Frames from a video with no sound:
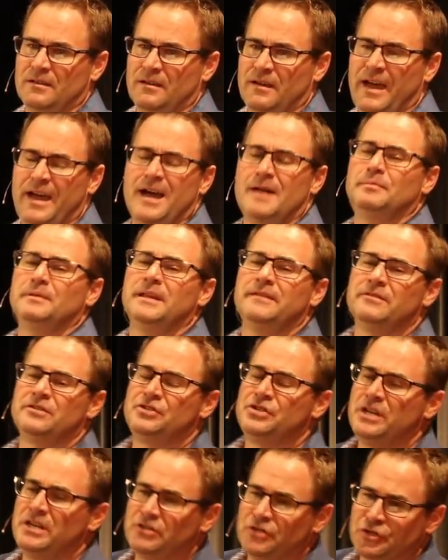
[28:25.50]
Hey, I believe in
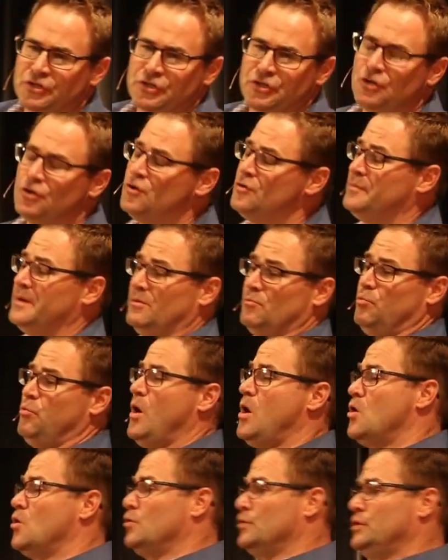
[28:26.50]
Jesus too, but
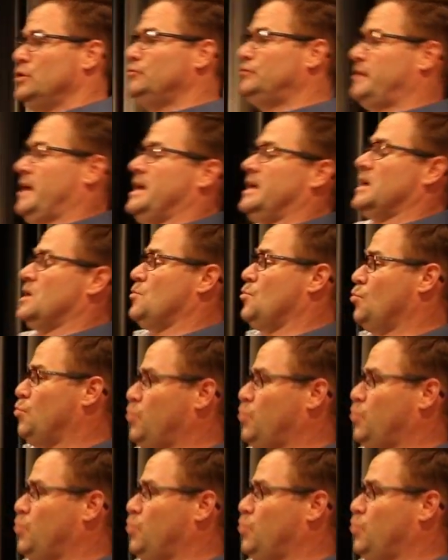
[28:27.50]
whoa, you take it